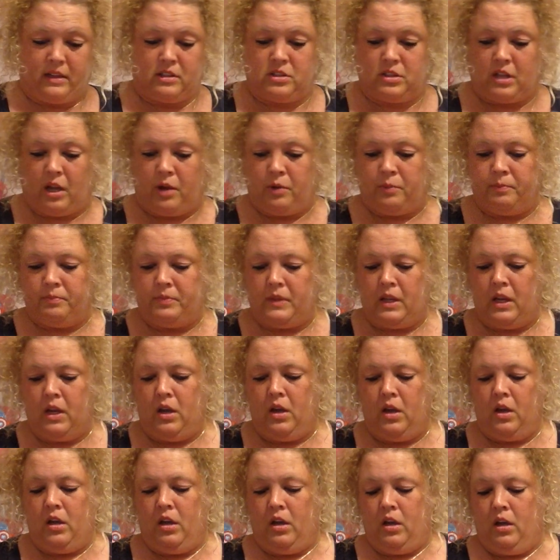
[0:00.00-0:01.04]
So,
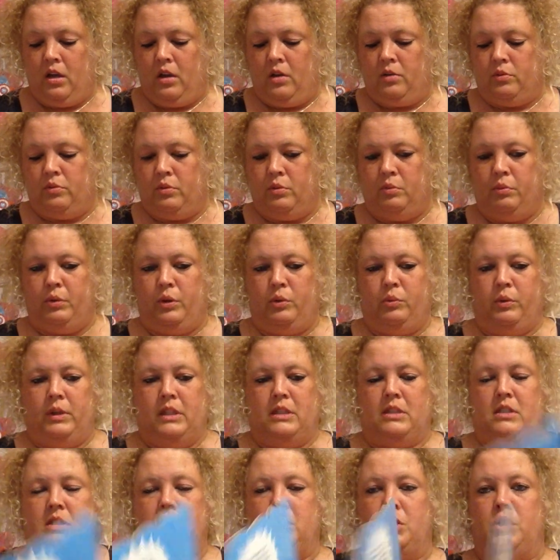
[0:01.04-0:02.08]
when we
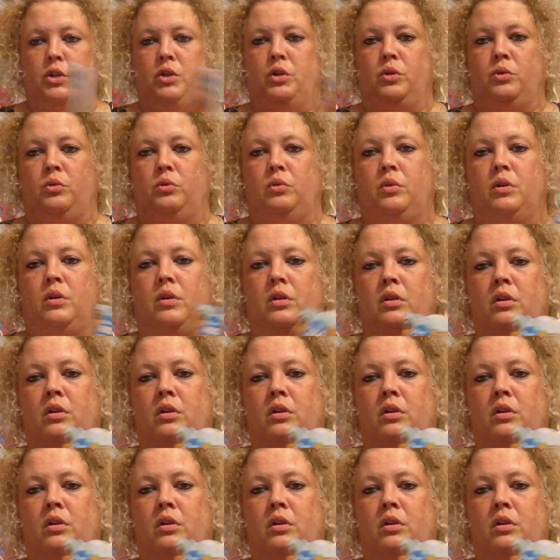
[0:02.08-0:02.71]
went to